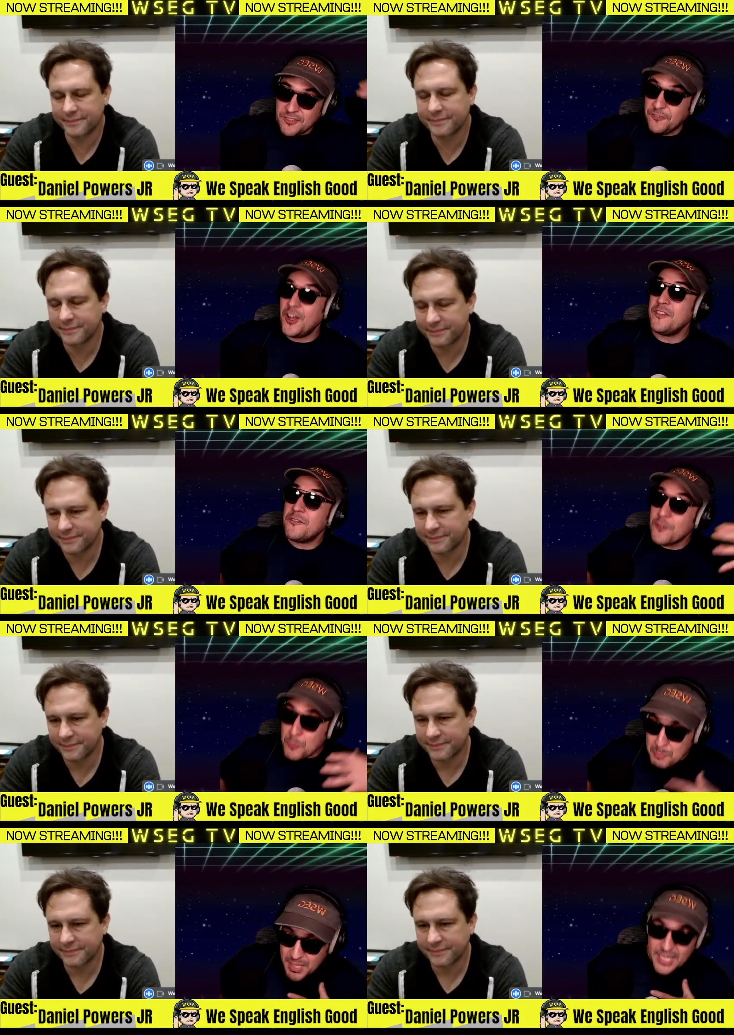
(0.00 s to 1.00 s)
Speaker 1: fun for
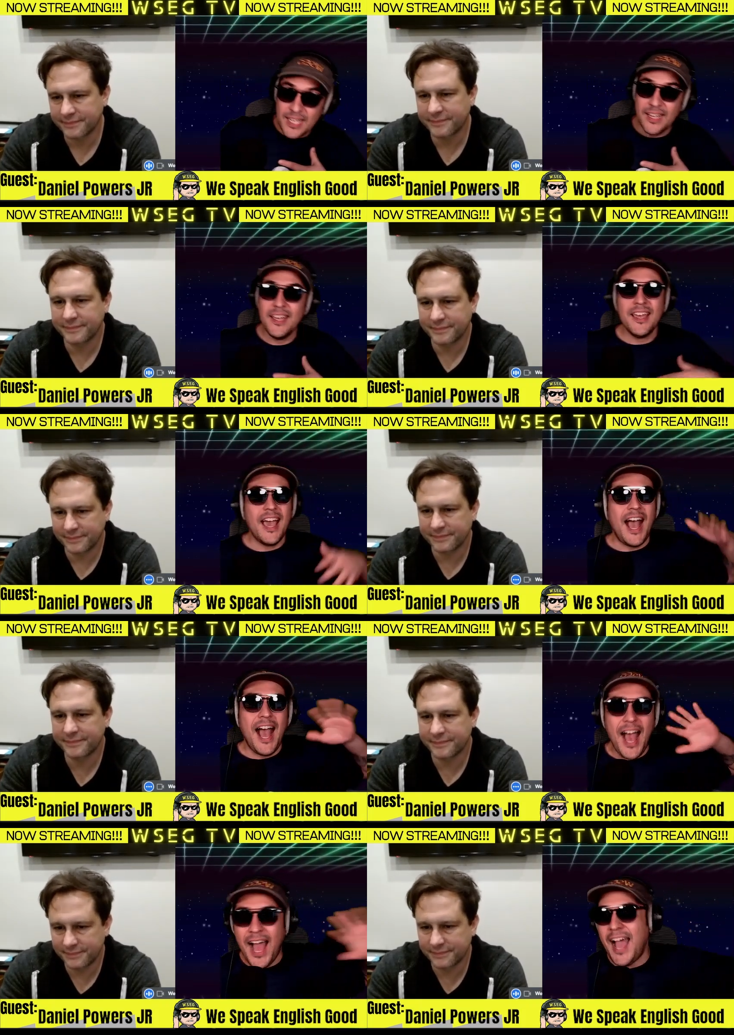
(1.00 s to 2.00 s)
me
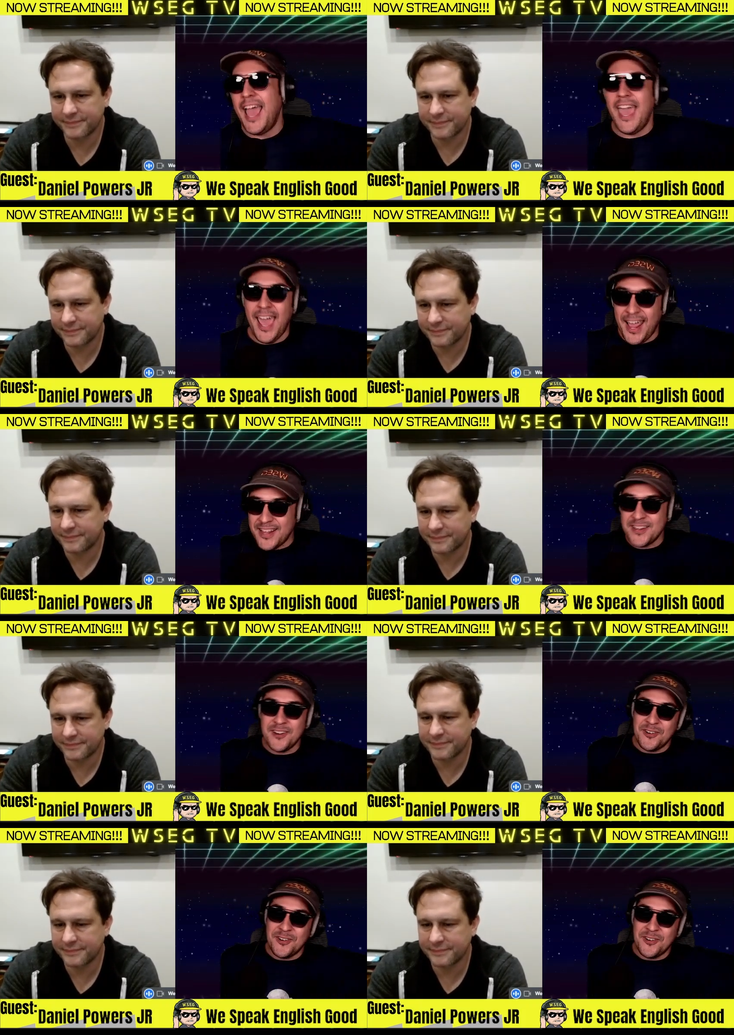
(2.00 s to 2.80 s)
I, I, you know